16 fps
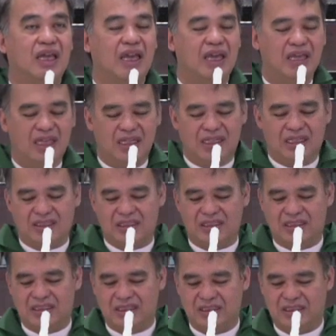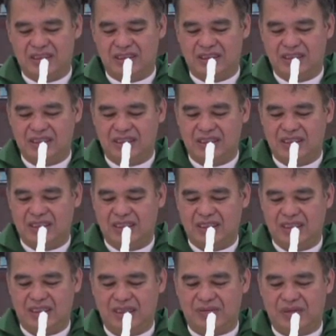heirs
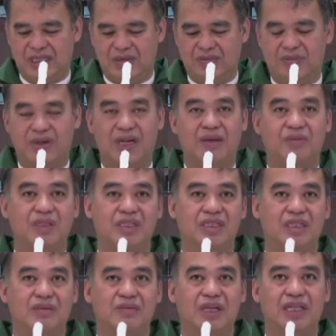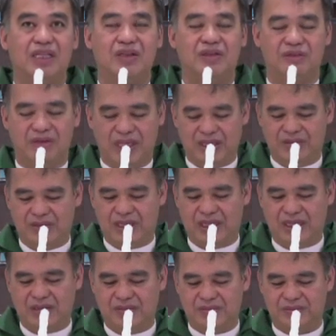of that promise he made to
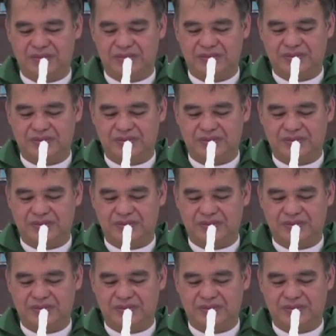Abraham.